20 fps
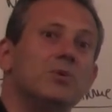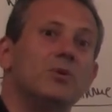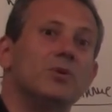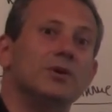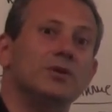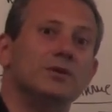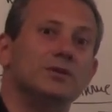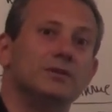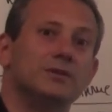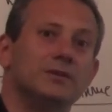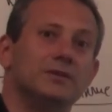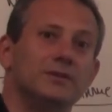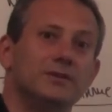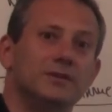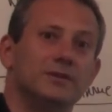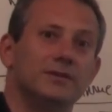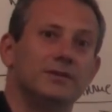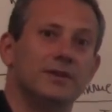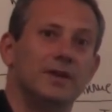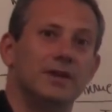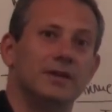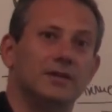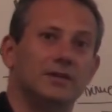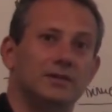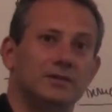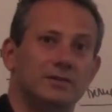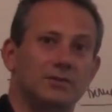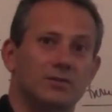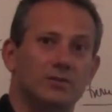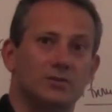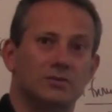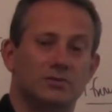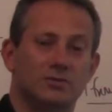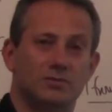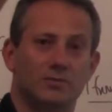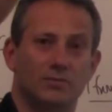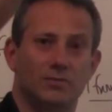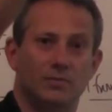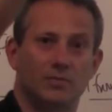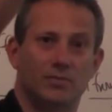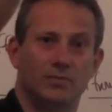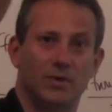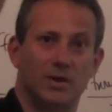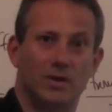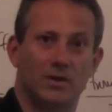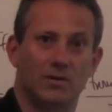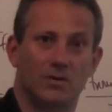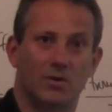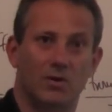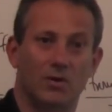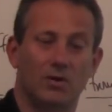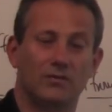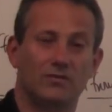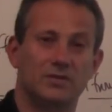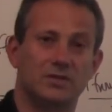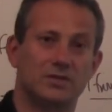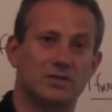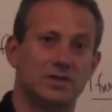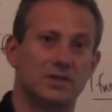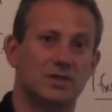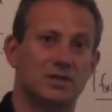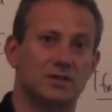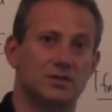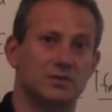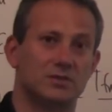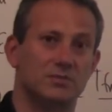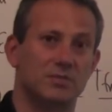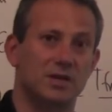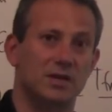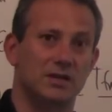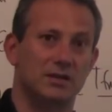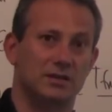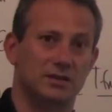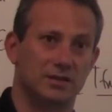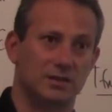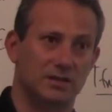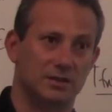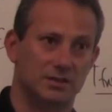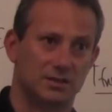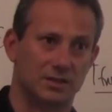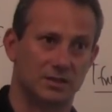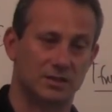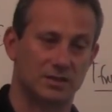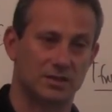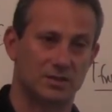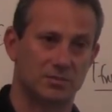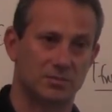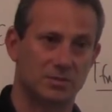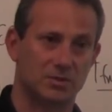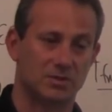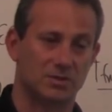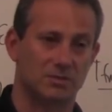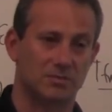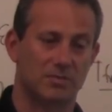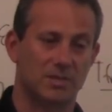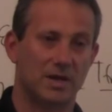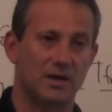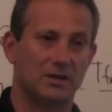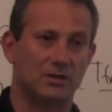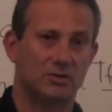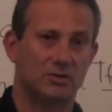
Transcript: point, right? Because where all of these signals meet, it's the transmission many